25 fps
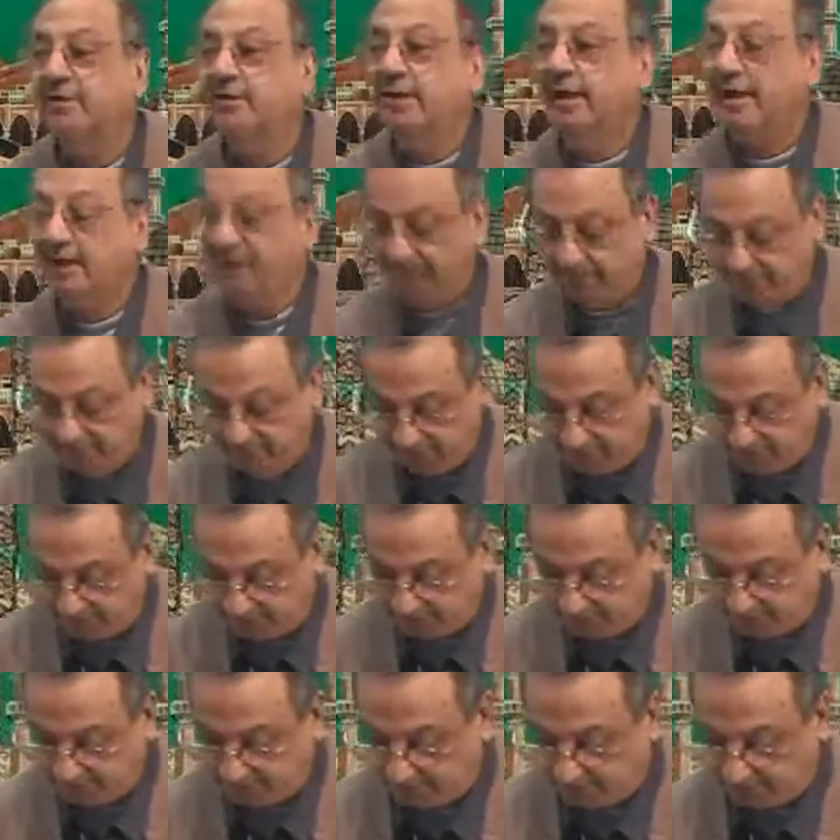
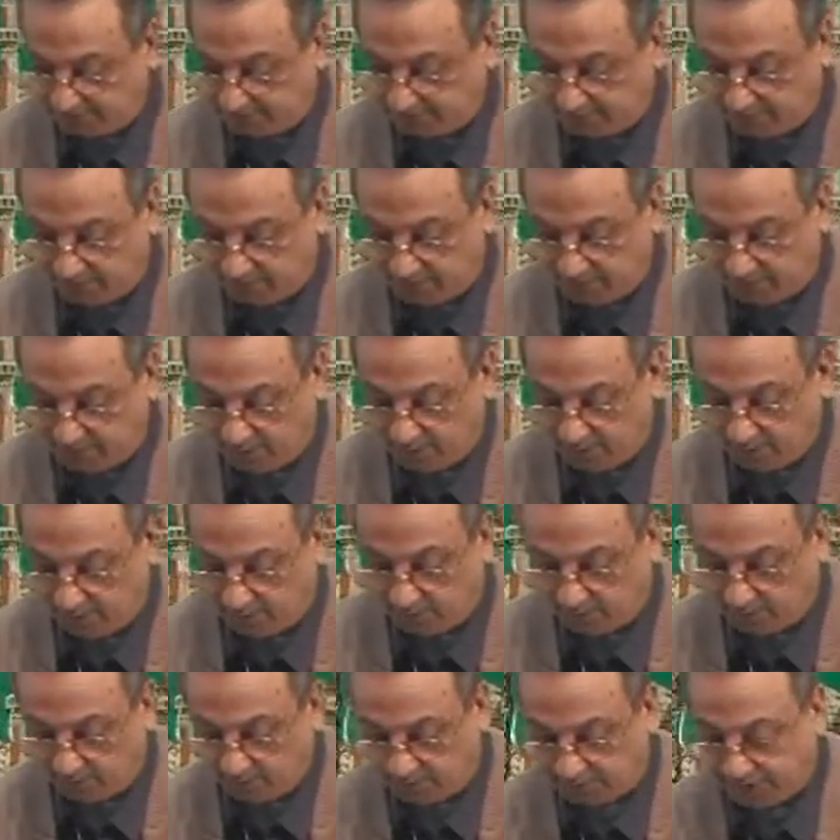elements
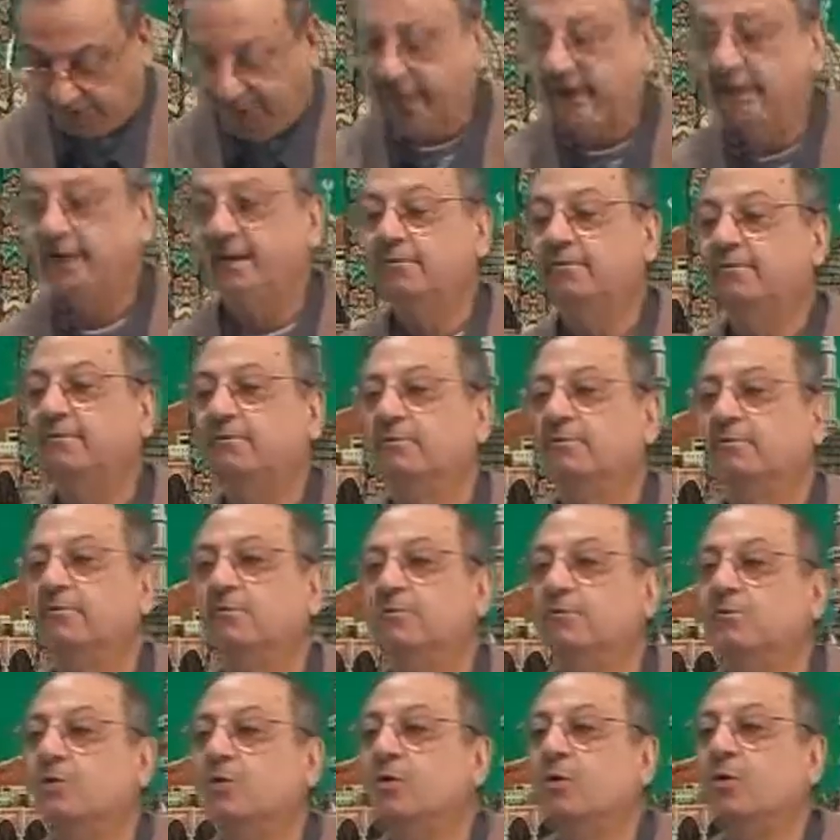which have
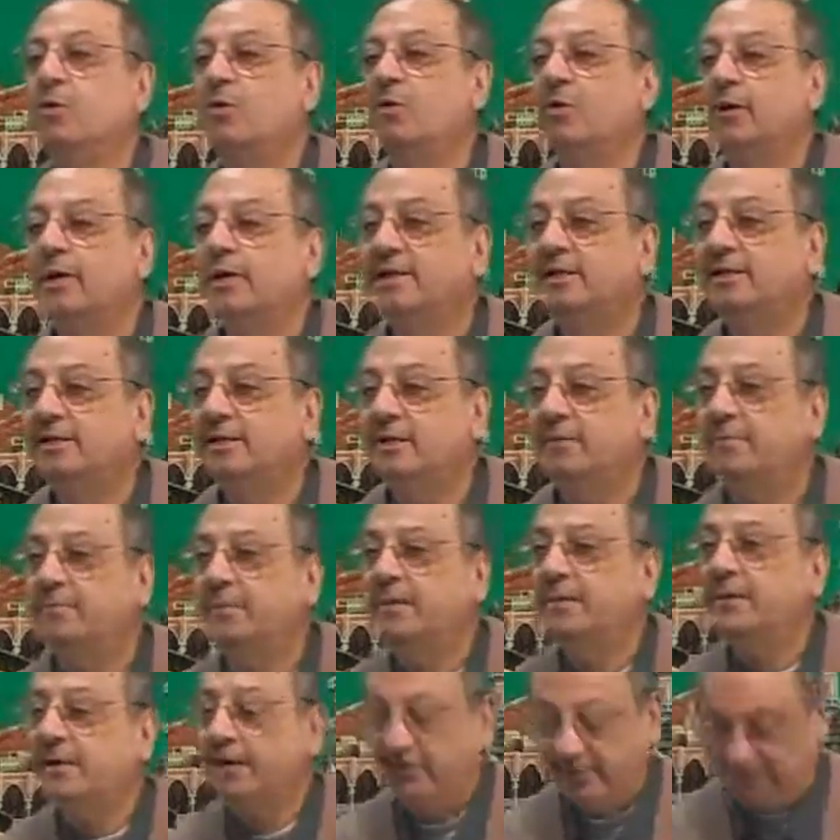no
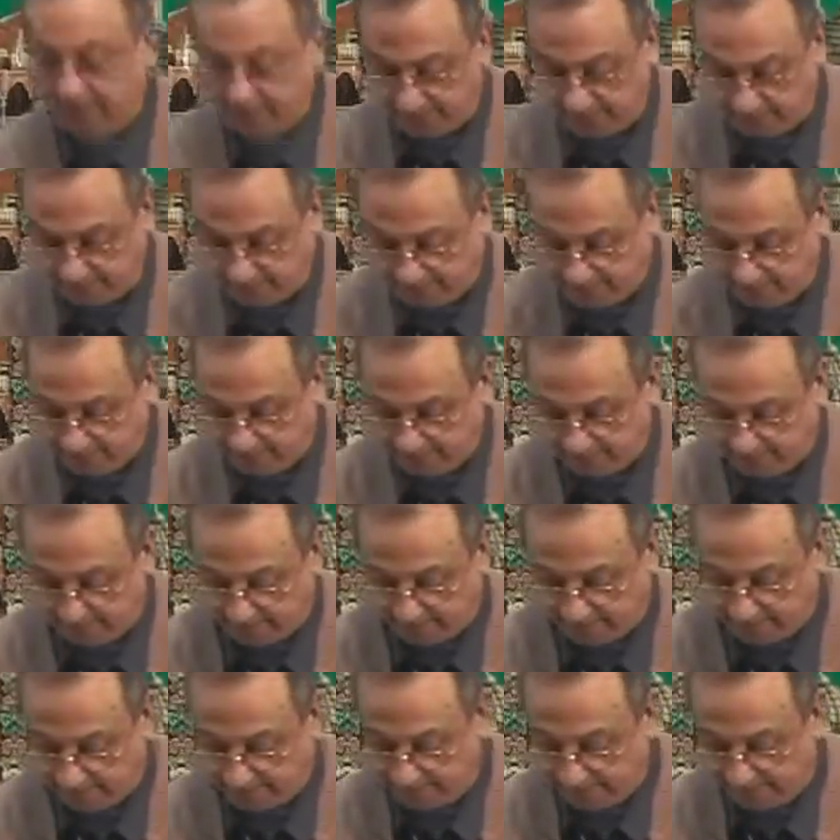independent
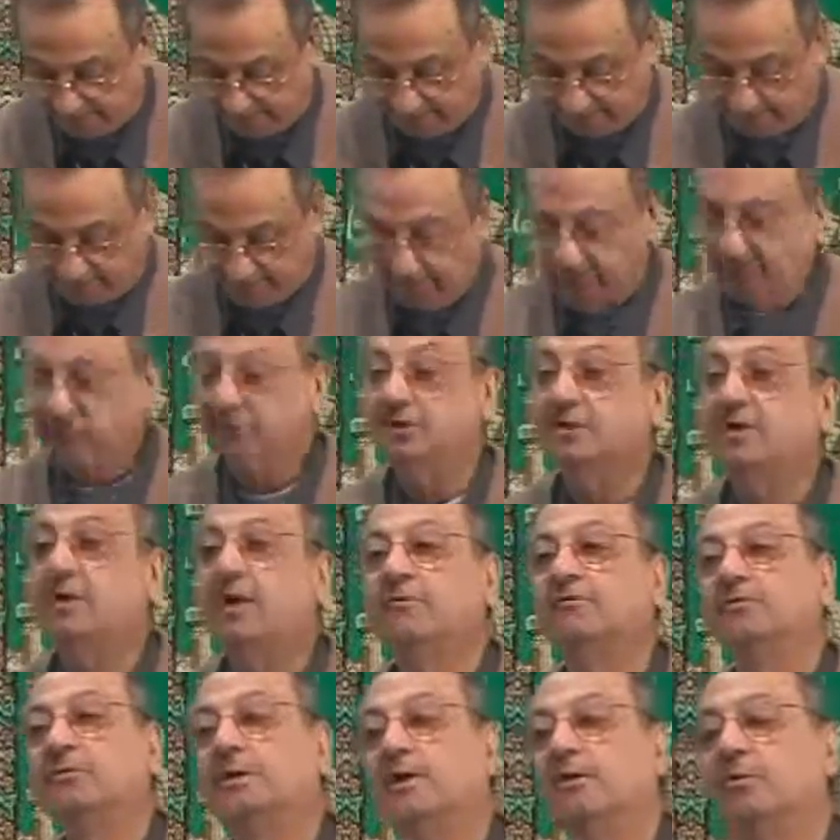declension
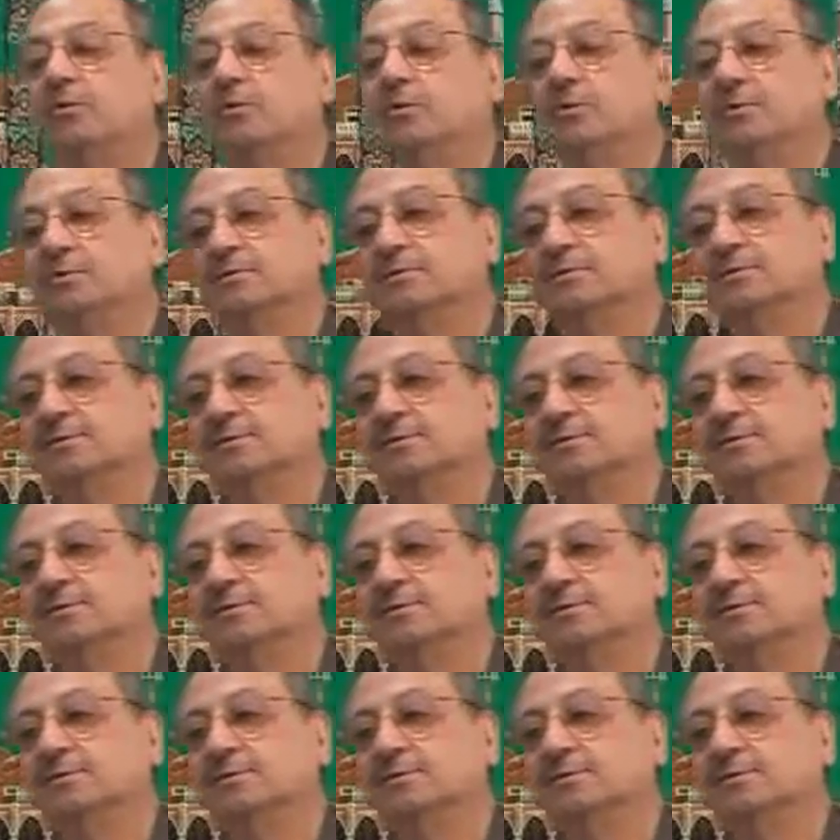of their own.